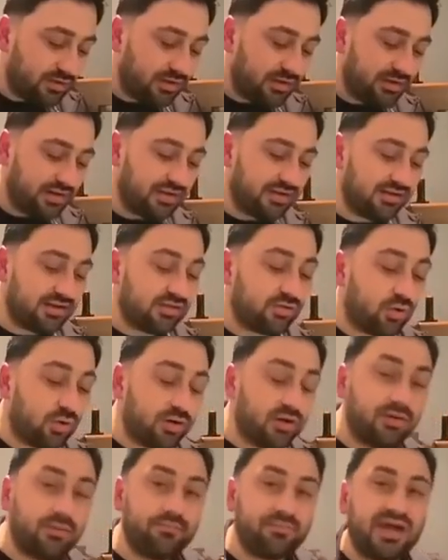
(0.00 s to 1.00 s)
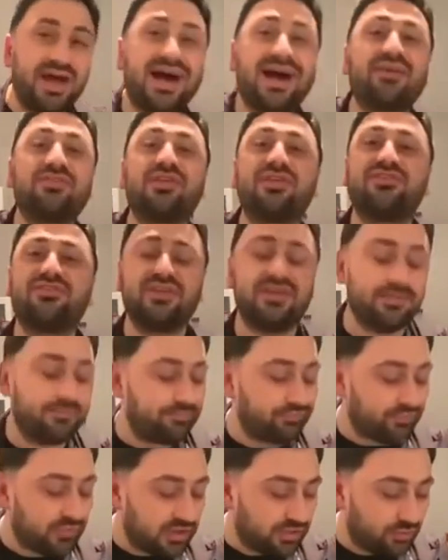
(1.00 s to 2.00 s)
uh, the, the donor, I have to say,
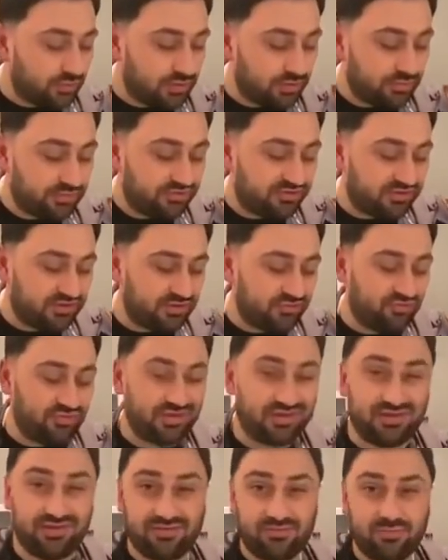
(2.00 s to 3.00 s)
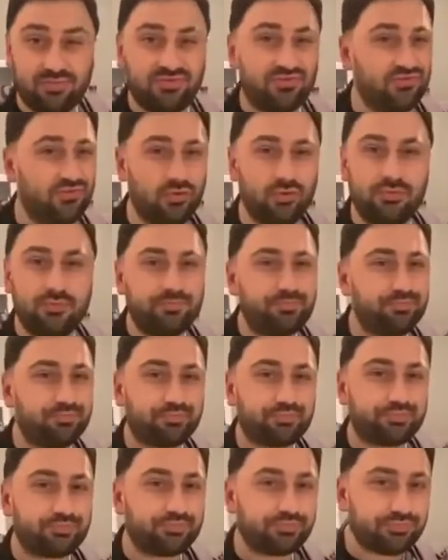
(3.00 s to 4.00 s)
the donor was like really, was full.
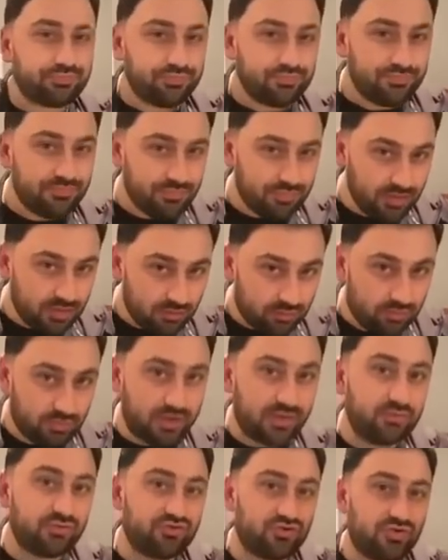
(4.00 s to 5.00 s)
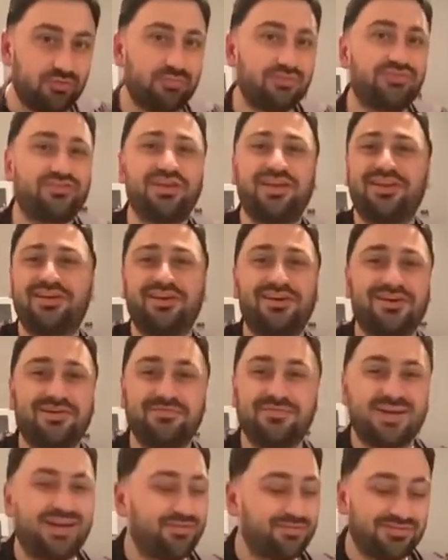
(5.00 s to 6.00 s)
While Sean was setting it
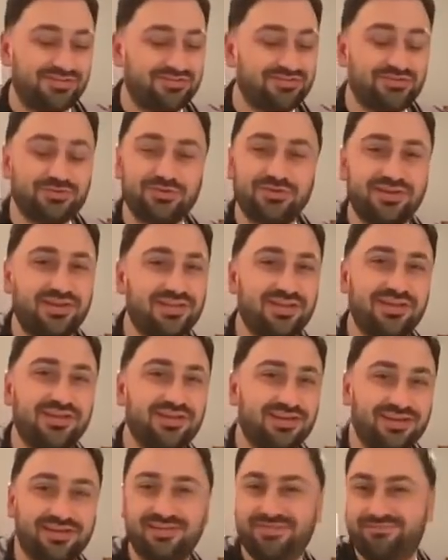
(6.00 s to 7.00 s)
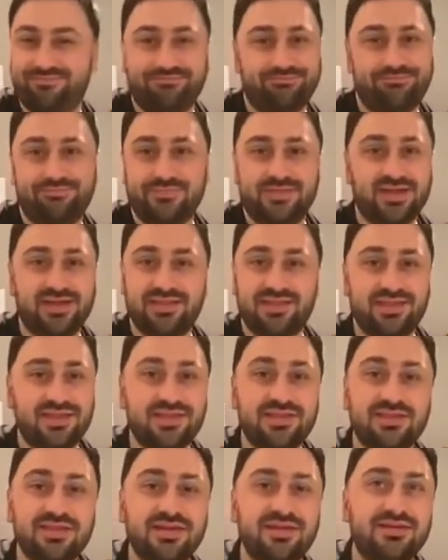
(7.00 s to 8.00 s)
up, I was so greedy and had to
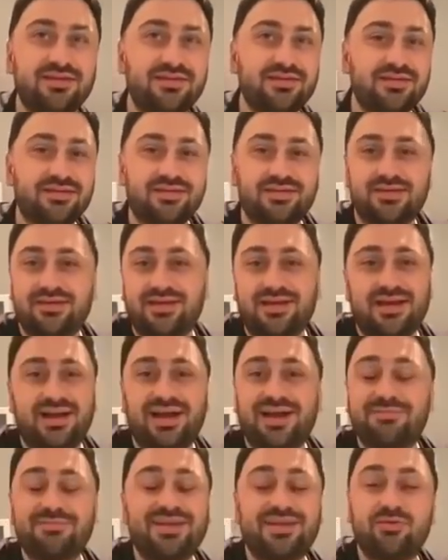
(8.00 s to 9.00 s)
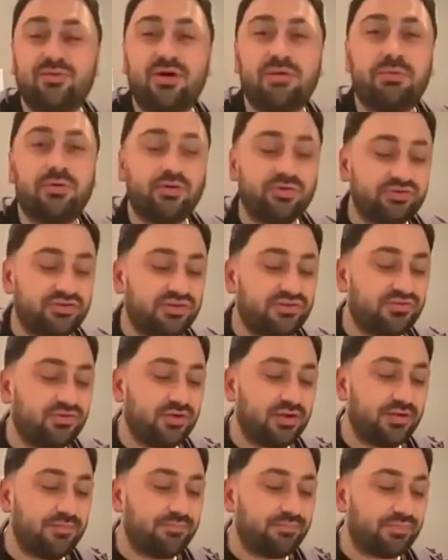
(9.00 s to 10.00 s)
eat it. I make no apologies for
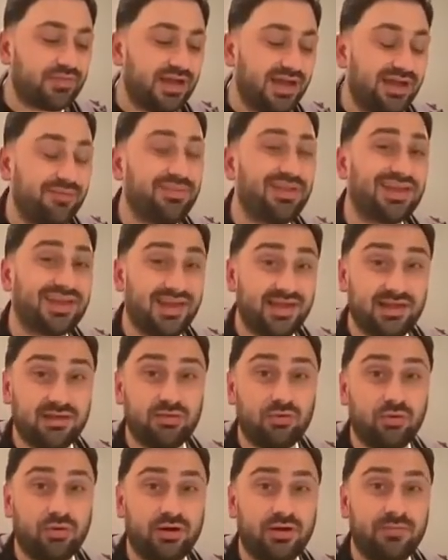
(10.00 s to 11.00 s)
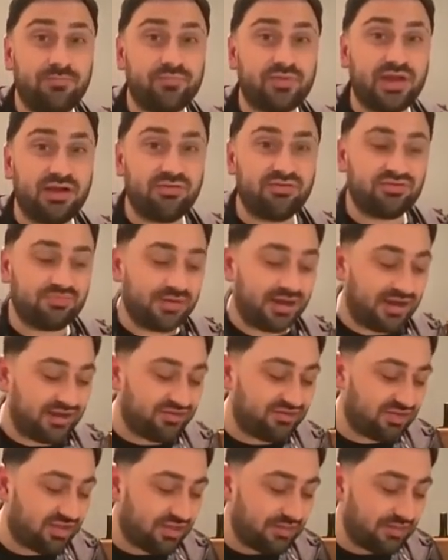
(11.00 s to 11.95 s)
it. I am the king of donor. I have smashed